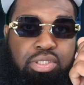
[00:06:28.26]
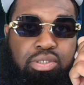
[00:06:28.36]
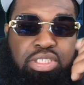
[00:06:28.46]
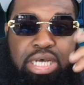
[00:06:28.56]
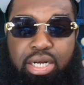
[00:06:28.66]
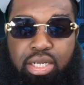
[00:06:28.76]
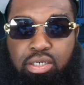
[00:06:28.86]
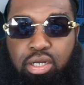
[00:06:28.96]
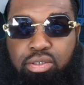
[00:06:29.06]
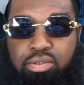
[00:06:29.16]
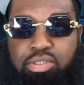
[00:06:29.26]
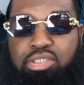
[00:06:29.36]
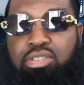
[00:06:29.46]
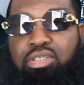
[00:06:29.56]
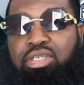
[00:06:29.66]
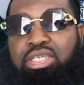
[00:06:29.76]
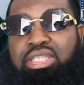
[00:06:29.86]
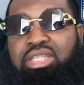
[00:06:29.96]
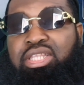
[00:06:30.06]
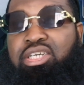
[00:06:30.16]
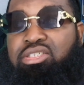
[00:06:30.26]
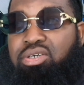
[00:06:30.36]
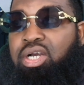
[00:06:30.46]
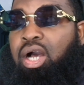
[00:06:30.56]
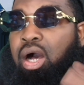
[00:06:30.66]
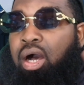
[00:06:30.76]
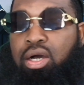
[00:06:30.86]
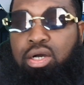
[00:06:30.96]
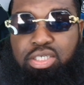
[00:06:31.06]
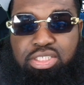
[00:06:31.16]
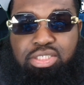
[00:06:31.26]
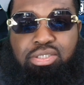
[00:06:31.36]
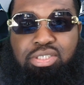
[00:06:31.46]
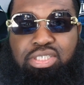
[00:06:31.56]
Sonic and Knuckles. These are cogs